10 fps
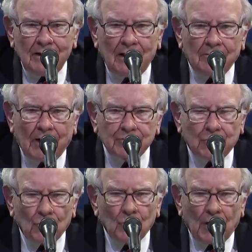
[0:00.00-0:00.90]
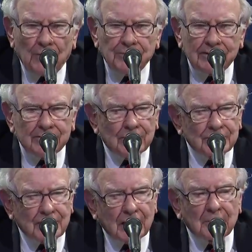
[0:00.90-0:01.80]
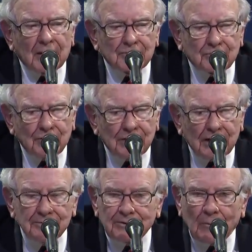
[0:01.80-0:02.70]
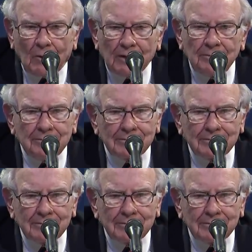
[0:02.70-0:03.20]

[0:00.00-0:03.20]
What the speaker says: of household wealth, even though the stock market's gone down somewhat